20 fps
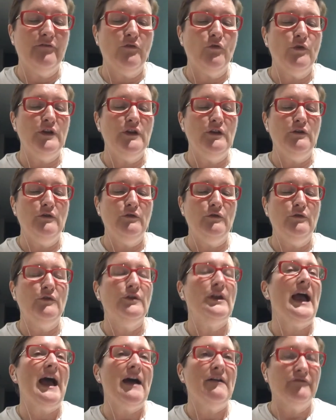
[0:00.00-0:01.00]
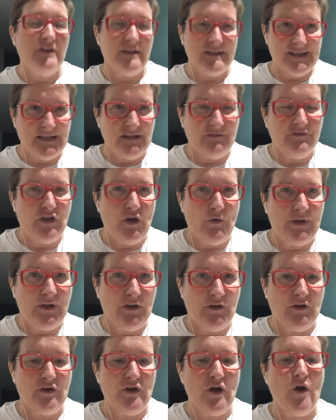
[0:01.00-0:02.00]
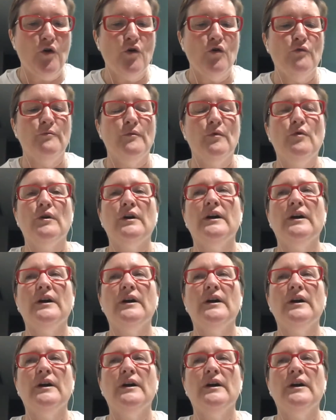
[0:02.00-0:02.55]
or you have got stuff going on at home, or